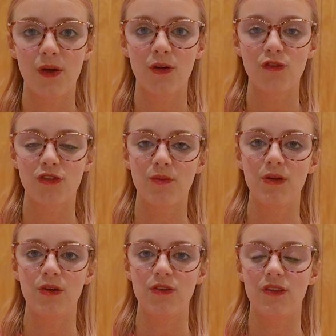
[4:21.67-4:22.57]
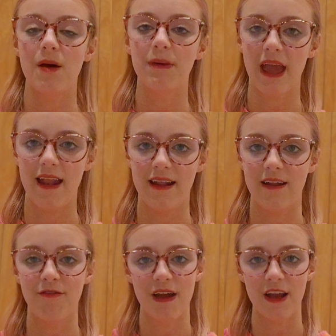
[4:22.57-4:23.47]
contribute to them getting an
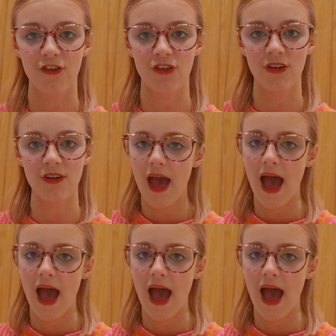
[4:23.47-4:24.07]
infection.